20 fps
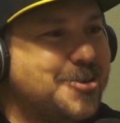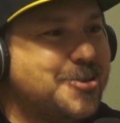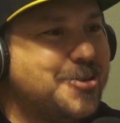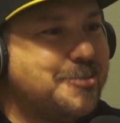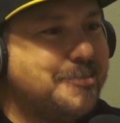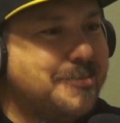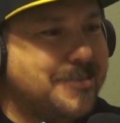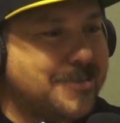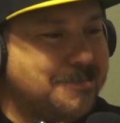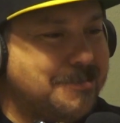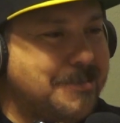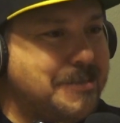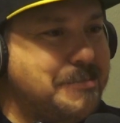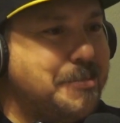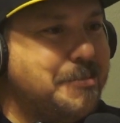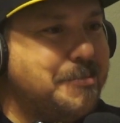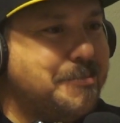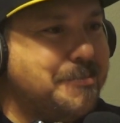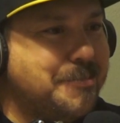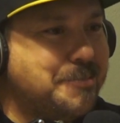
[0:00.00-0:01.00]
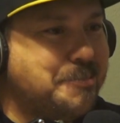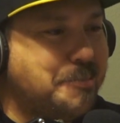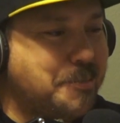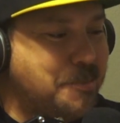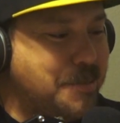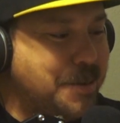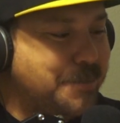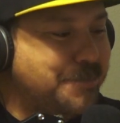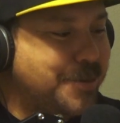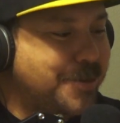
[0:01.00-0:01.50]
So you
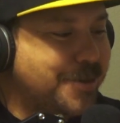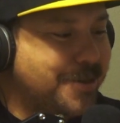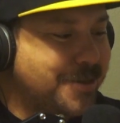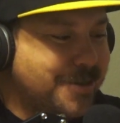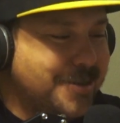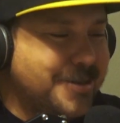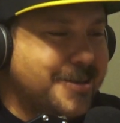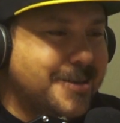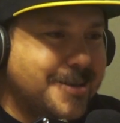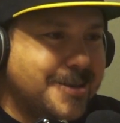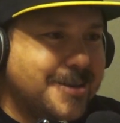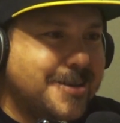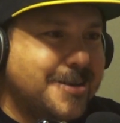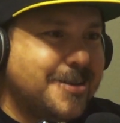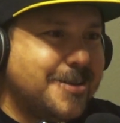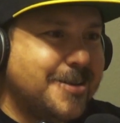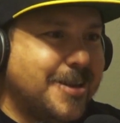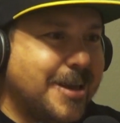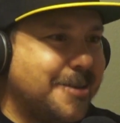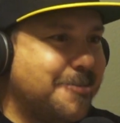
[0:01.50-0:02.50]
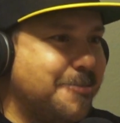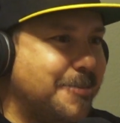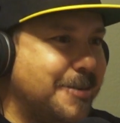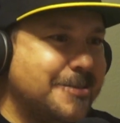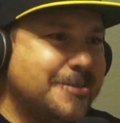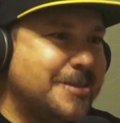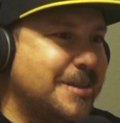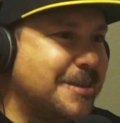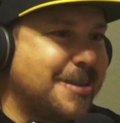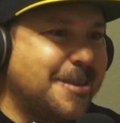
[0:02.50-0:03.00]
remember, like
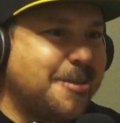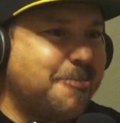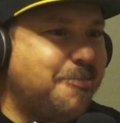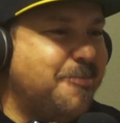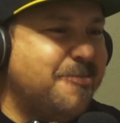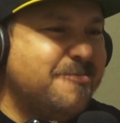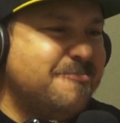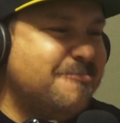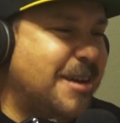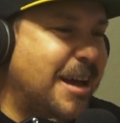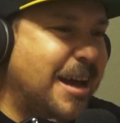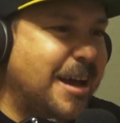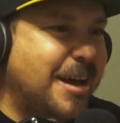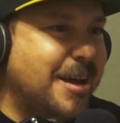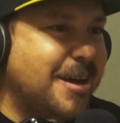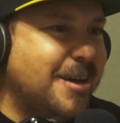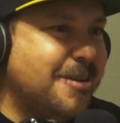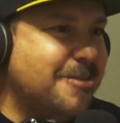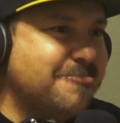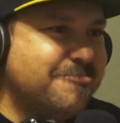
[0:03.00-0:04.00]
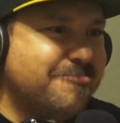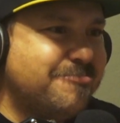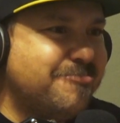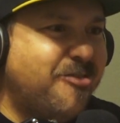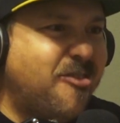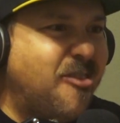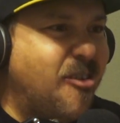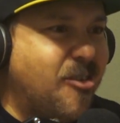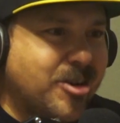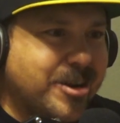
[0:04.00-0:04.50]
when it was like
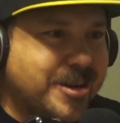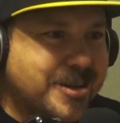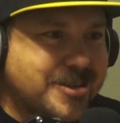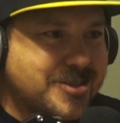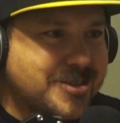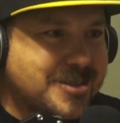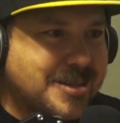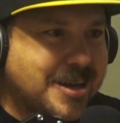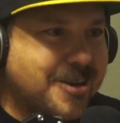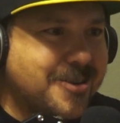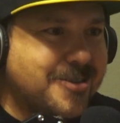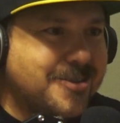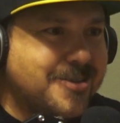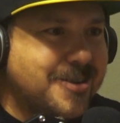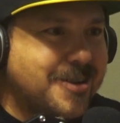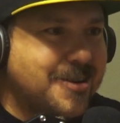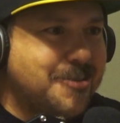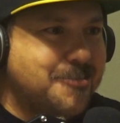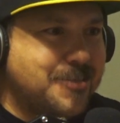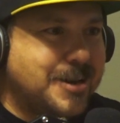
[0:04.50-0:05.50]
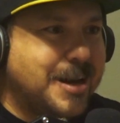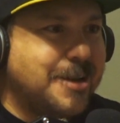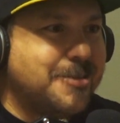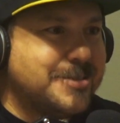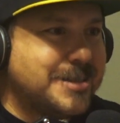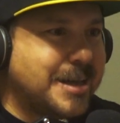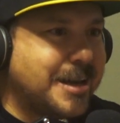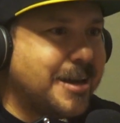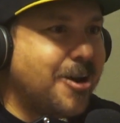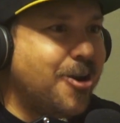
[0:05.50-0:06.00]
4 years ago when
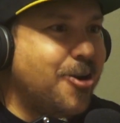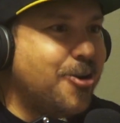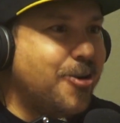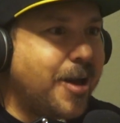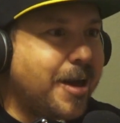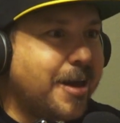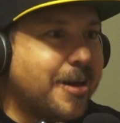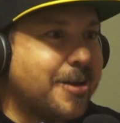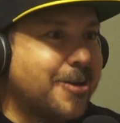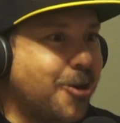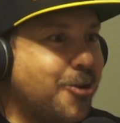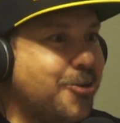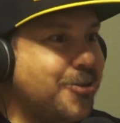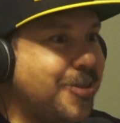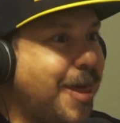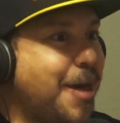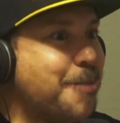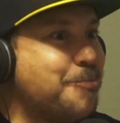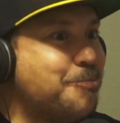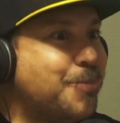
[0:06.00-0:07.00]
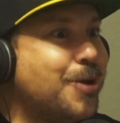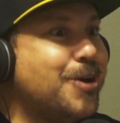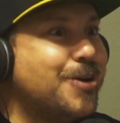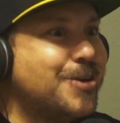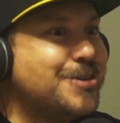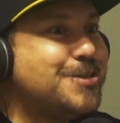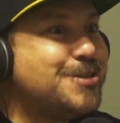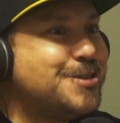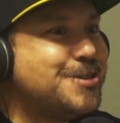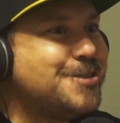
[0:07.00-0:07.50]
I was like, oh hey, go to that
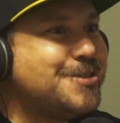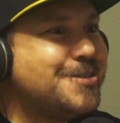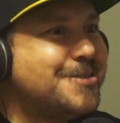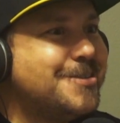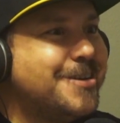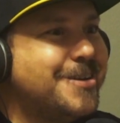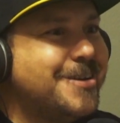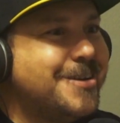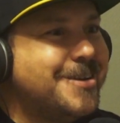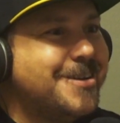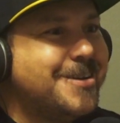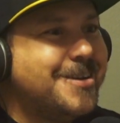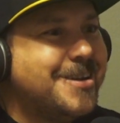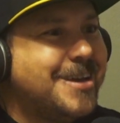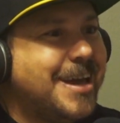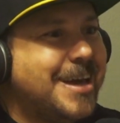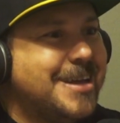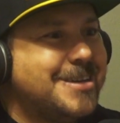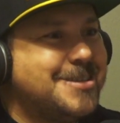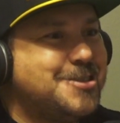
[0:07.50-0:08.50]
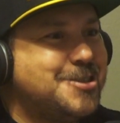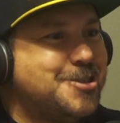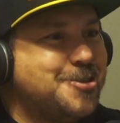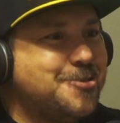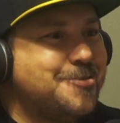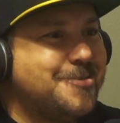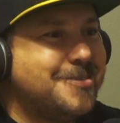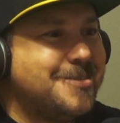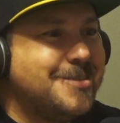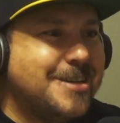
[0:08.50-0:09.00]
bush and
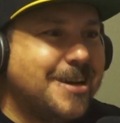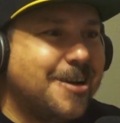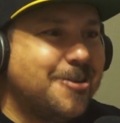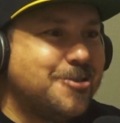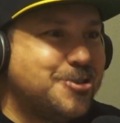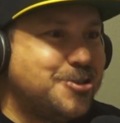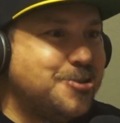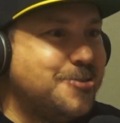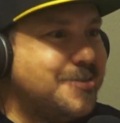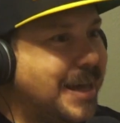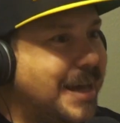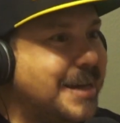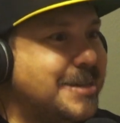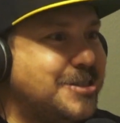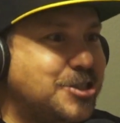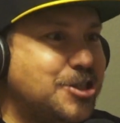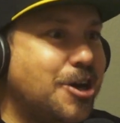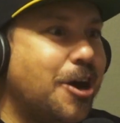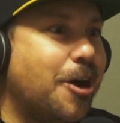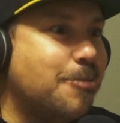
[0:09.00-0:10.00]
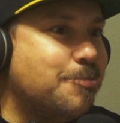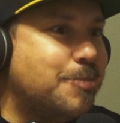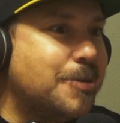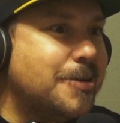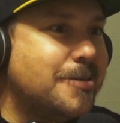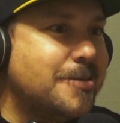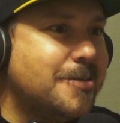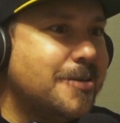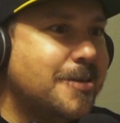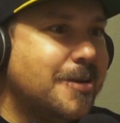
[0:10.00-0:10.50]
shoot that jump.